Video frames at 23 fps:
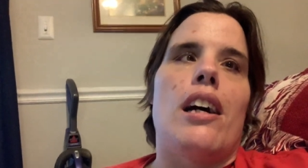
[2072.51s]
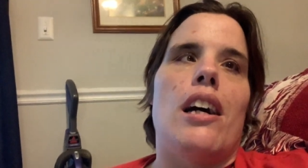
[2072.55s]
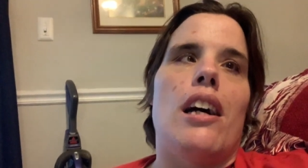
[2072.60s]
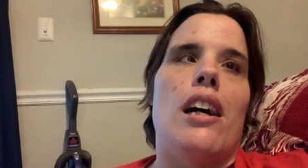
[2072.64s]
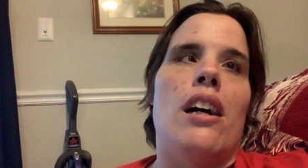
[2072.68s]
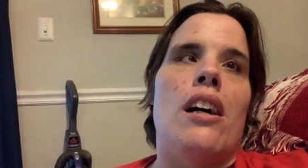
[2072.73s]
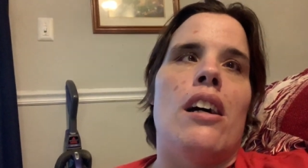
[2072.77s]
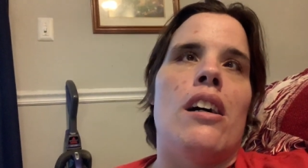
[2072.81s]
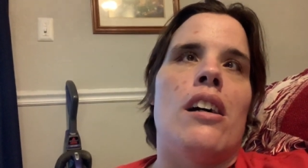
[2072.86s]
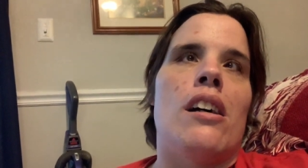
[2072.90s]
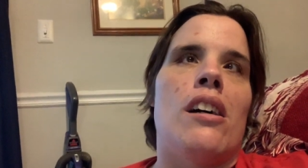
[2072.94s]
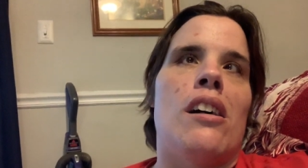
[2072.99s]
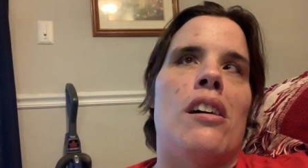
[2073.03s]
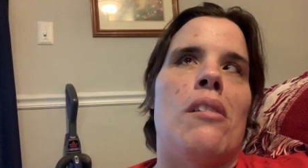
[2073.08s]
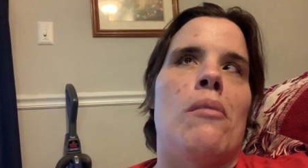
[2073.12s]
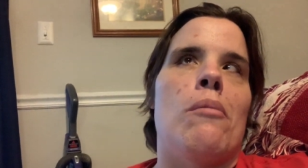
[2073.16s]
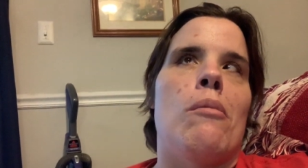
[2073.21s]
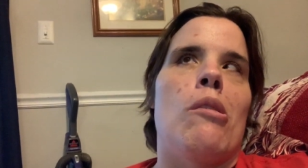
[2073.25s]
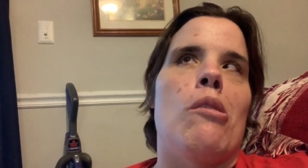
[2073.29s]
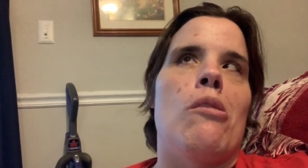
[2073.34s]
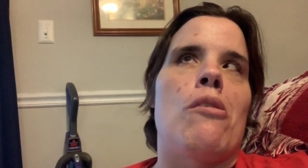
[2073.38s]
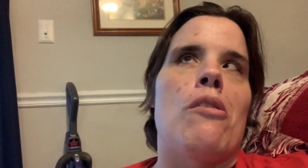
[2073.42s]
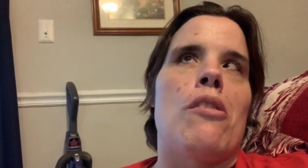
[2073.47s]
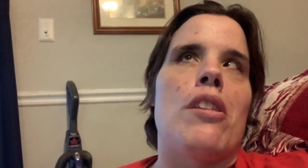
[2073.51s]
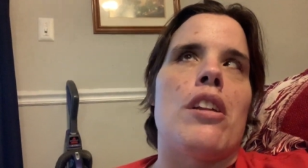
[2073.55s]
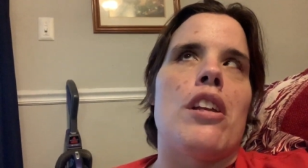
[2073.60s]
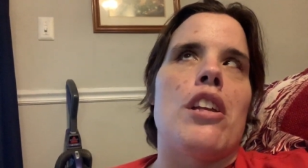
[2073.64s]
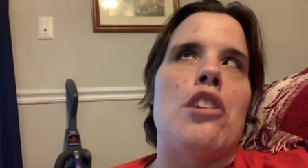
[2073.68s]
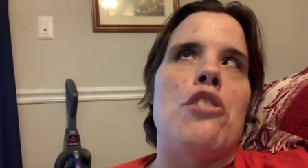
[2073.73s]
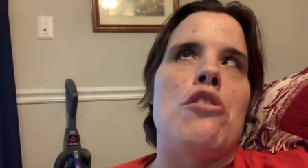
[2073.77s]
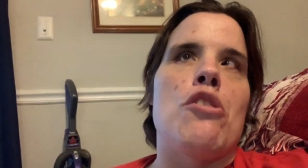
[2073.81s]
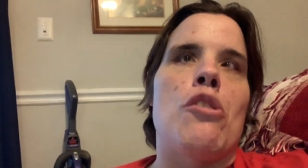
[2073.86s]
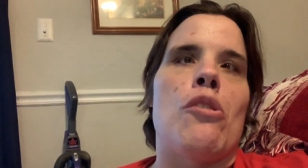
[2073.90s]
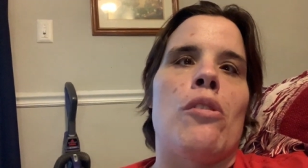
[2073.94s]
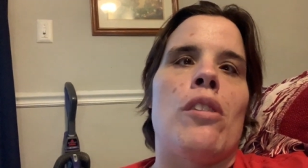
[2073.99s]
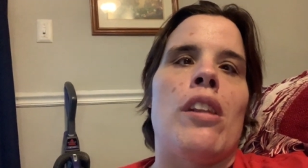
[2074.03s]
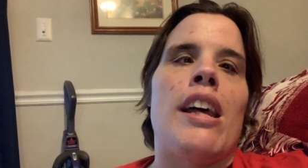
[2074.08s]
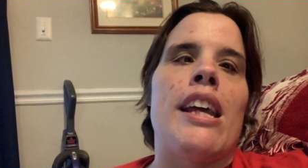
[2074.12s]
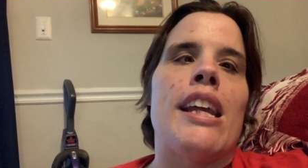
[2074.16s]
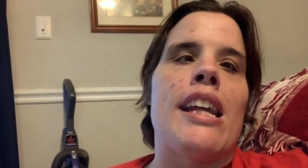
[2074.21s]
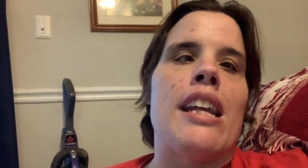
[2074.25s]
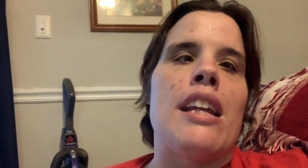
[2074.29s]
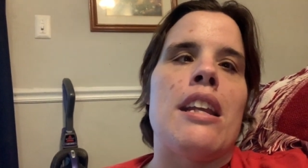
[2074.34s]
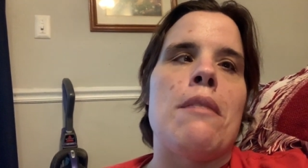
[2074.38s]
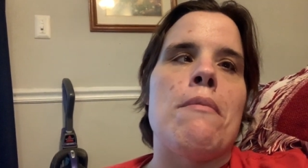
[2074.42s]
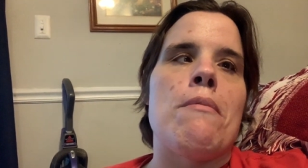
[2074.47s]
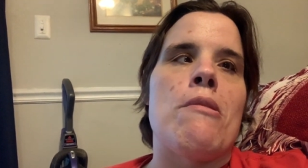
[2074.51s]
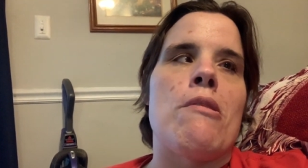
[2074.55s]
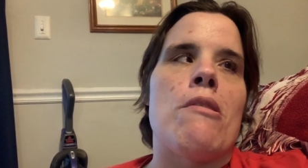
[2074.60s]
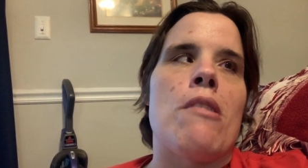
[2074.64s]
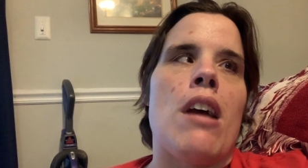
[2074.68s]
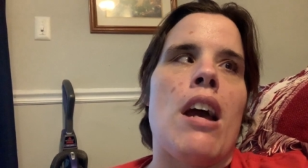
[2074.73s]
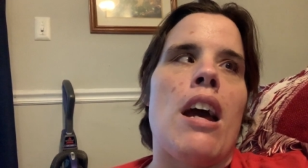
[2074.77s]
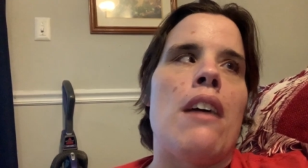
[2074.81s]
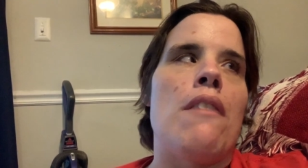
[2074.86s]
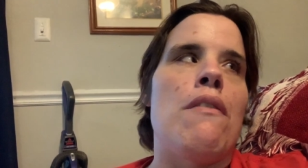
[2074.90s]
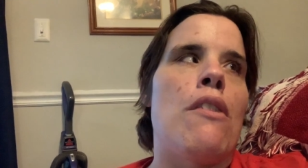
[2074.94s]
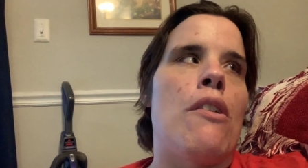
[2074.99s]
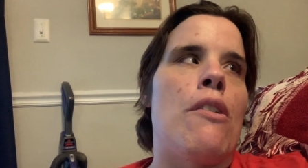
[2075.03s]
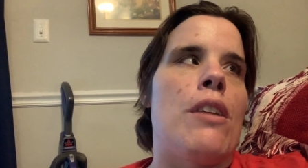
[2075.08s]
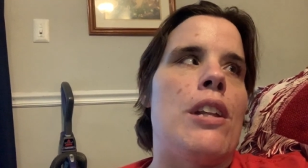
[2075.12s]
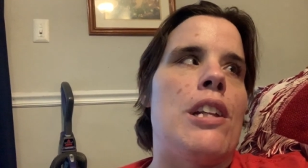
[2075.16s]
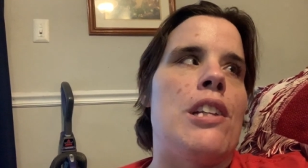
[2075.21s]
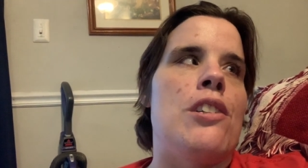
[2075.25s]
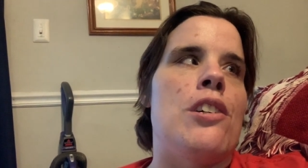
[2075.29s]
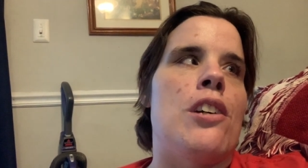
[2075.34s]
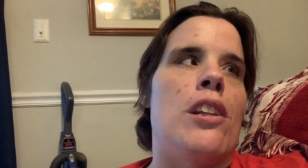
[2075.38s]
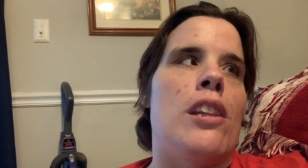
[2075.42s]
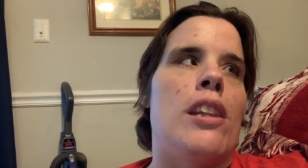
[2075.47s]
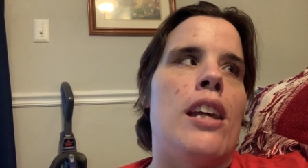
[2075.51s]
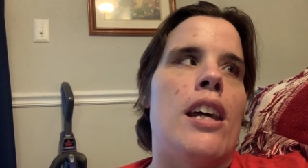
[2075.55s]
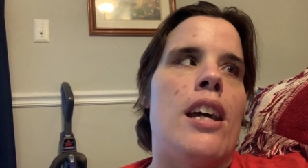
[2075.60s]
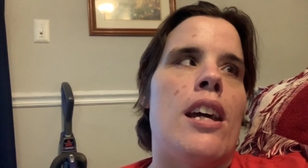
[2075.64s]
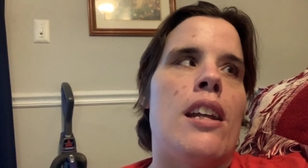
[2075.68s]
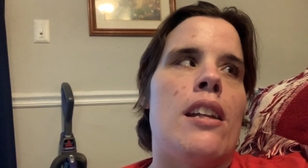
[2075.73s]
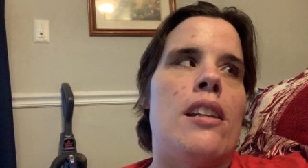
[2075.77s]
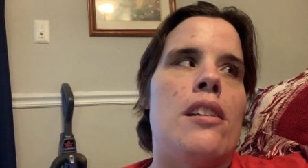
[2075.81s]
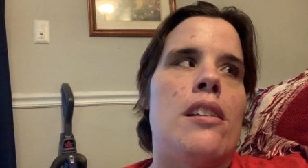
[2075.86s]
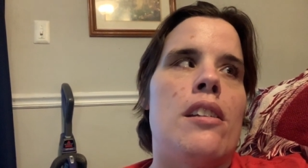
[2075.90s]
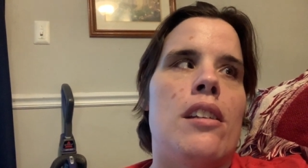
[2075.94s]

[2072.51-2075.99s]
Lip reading: or that you don't like anymore. I've already done that.